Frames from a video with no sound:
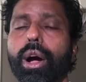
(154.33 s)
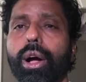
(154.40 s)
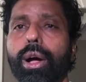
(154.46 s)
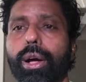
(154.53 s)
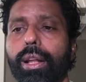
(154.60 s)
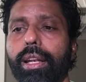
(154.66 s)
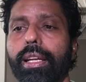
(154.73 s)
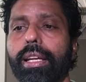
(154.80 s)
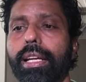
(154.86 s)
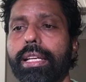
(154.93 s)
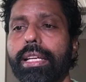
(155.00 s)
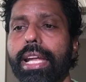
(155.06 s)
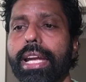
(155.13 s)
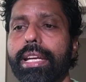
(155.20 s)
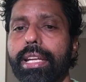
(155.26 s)
Or
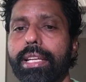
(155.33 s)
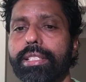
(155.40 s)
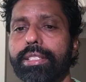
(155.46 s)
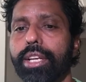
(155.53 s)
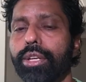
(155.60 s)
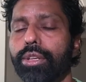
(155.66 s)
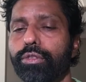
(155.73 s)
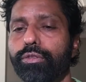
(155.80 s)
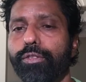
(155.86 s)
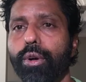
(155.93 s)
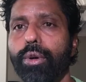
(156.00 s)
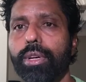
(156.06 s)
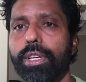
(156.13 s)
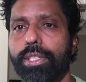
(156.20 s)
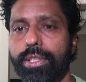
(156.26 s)
tendency to
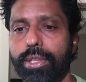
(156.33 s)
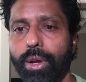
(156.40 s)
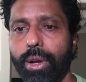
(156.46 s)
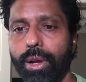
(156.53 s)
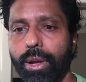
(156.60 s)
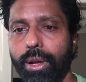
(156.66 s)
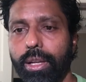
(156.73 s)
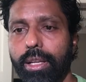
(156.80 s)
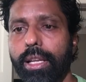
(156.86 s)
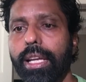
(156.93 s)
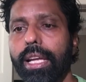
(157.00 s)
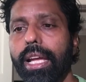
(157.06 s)
focus on